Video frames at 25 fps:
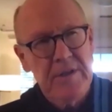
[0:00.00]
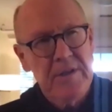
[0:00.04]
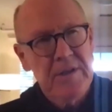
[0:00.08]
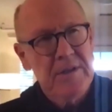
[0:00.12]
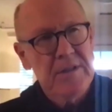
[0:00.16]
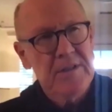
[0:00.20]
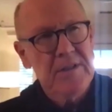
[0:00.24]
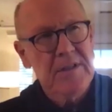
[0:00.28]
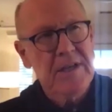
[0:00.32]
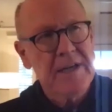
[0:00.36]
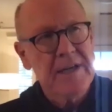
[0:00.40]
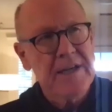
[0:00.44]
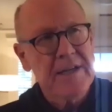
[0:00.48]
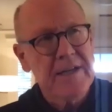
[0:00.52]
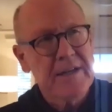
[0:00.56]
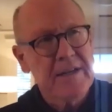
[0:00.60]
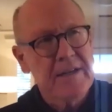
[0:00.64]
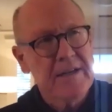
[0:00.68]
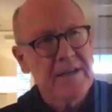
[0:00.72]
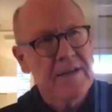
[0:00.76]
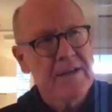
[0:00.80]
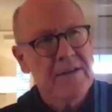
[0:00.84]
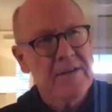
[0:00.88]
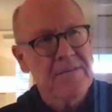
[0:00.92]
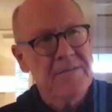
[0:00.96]
Like
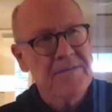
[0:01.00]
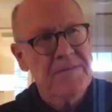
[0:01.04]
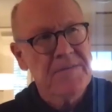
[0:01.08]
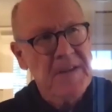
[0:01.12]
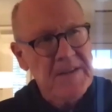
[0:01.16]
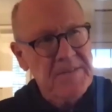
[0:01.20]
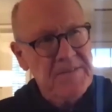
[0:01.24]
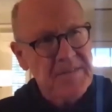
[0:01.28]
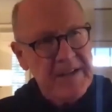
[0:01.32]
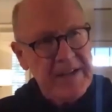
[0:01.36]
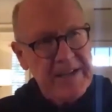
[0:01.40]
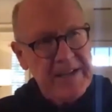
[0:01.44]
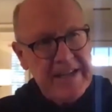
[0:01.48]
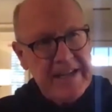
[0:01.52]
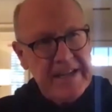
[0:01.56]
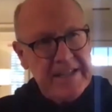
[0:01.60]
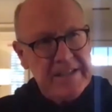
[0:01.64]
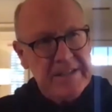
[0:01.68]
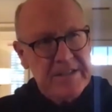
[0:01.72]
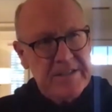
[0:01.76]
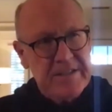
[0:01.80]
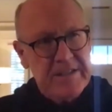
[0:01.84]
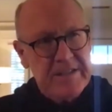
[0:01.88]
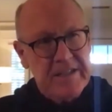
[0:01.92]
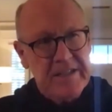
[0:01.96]
Fei Fei
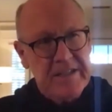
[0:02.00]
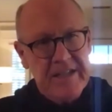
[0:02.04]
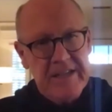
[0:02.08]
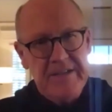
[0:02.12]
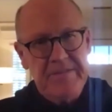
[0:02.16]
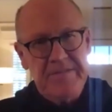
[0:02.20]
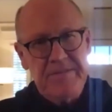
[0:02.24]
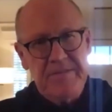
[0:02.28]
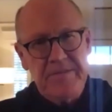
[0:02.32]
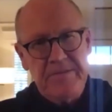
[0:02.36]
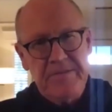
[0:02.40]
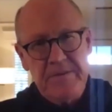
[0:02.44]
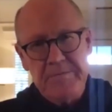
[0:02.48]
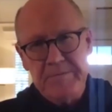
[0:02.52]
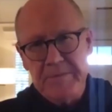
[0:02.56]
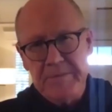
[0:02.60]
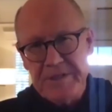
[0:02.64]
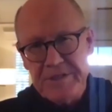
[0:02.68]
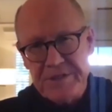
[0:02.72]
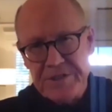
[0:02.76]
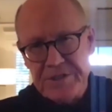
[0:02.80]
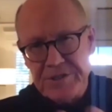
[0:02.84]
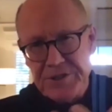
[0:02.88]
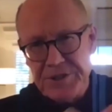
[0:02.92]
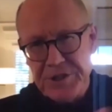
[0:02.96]
gets a gift from
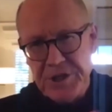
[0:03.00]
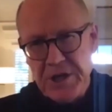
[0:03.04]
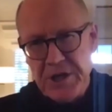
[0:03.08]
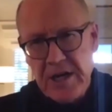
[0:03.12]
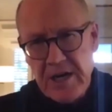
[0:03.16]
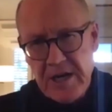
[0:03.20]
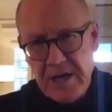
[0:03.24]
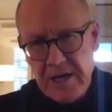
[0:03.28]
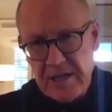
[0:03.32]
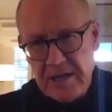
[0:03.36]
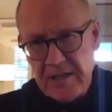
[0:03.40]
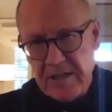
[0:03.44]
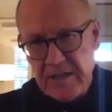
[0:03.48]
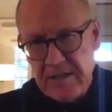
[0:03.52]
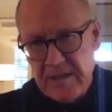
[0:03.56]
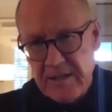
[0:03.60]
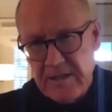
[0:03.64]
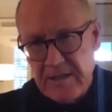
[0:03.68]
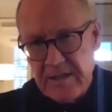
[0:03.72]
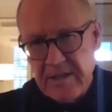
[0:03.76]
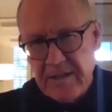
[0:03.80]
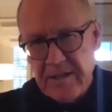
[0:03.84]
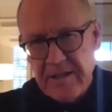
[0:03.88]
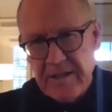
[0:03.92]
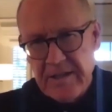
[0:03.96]
Mrs. Jeong,
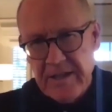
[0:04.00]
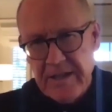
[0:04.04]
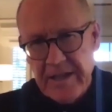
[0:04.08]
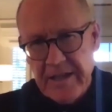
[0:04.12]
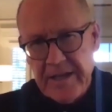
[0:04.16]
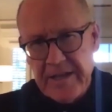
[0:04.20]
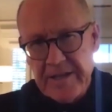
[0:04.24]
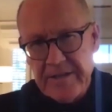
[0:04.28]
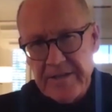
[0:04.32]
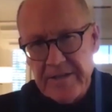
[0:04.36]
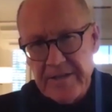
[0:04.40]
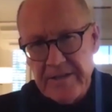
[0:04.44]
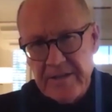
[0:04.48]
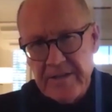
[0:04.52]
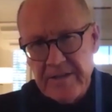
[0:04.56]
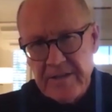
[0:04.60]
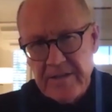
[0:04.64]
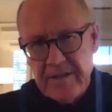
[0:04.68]
and